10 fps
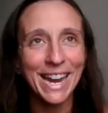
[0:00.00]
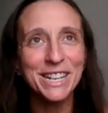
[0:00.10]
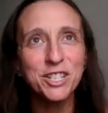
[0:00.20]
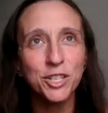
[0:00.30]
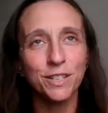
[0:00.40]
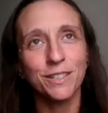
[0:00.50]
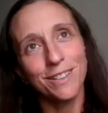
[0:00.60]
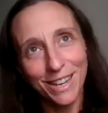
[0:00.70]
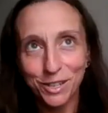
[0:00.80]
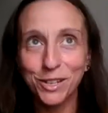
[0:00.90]
And
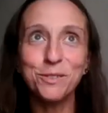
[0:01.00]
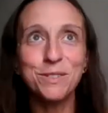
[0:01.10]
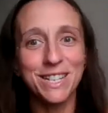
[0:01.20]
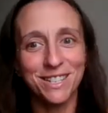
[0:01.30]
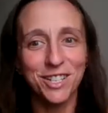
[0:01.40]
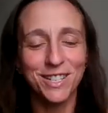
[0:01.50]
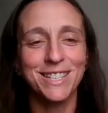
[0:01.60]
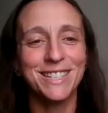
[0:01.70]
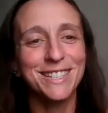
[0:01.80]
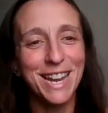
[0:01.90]
you did
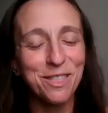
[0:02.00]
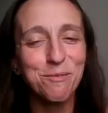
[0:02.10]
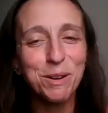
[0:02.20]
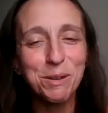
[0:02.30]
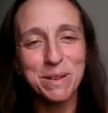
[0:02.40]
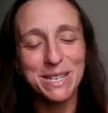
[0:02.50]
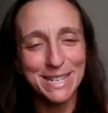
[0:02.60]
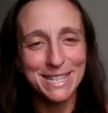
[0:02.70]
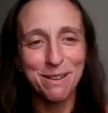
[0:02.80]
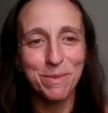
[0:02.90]
just say the word
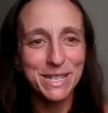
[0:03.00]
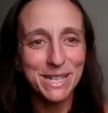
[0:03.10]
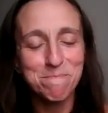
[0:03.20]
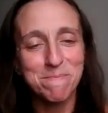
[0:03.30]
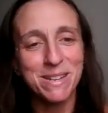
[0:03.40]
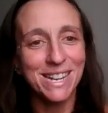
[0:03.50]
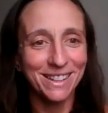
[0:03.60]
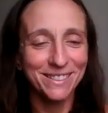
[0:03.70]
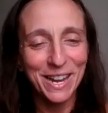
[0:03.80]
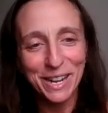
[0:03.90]
business, and we did meet
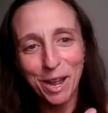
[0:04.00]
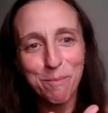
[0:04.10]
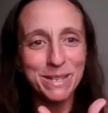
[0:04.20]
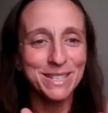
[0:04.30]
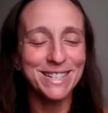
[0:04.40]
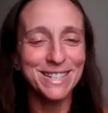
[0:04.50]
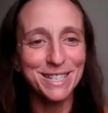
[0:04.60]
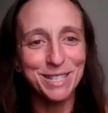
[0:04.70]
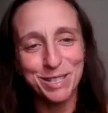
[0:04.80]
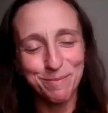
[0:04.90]
in like a
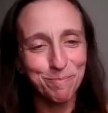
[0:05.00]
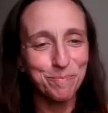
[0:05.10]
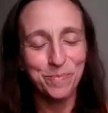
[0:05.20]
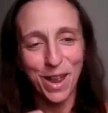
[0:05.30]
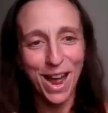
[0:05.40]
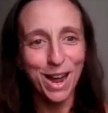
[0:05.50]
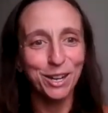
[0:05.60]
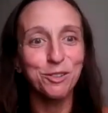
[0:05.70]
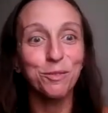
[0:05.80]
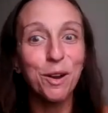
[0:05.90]
business
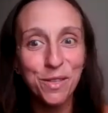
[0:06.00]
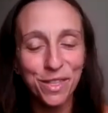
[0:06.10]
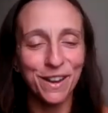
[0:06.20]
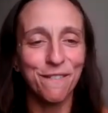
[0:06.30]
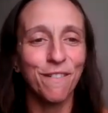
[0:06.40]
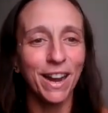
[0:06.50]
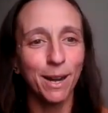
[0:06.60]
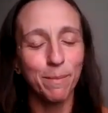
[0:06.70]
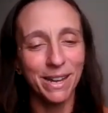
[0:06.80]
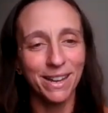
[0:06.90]
growth
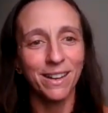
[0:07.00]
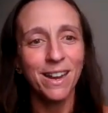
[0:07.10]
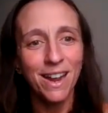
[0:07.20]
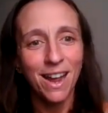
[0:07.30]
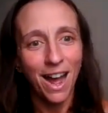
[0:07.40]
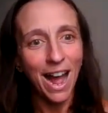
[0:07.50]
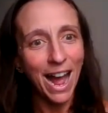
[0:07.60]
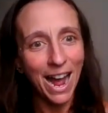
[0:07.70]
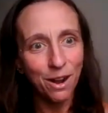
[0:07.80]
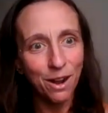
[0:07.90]
environment.
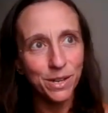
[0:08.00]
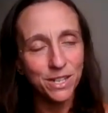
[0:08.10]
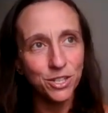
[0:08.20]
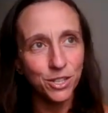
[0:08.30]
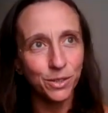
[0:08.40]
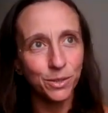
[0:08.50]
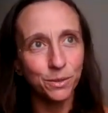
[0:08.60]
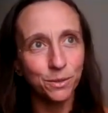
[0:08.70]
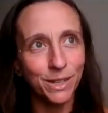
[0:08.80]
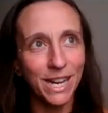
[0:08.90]
How did
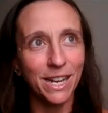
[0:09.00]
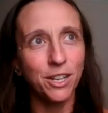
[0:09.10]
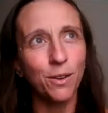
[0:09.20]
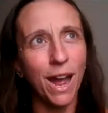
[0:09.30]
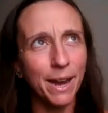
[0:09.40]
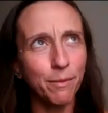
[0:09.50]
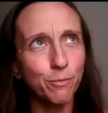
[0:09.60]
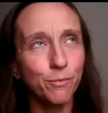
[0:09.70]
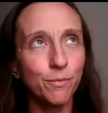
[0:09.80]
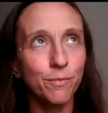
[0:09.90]
you
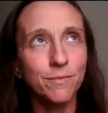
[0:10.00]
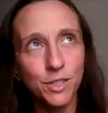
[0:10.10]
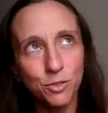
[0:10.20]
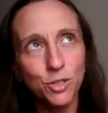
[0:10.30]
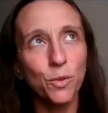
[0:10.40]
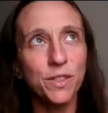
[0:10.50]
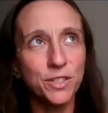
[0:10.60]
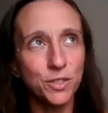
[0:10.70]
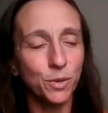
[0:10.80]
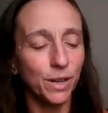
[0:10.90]
told the
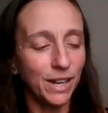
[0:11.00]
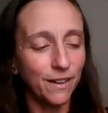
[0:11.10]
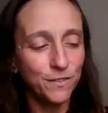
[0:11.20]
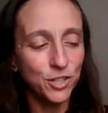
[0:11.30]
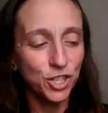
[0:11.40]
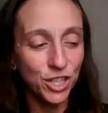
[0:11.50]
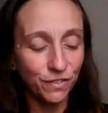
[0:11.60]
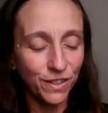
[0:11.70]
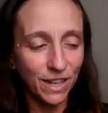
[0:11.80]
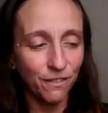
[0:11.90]
story of
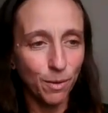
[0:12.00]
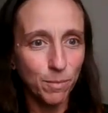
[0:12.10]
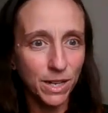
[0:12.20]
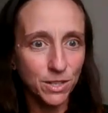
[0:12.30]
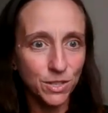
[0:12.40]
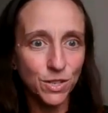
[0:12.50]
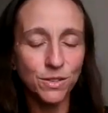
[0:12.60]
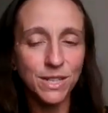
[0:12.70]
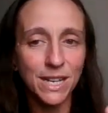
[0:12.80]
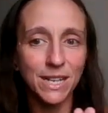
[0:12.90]
shifting from
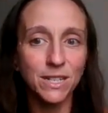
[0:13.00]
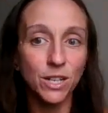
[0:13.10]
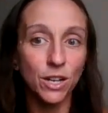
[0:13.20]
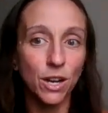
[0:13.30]
consulting into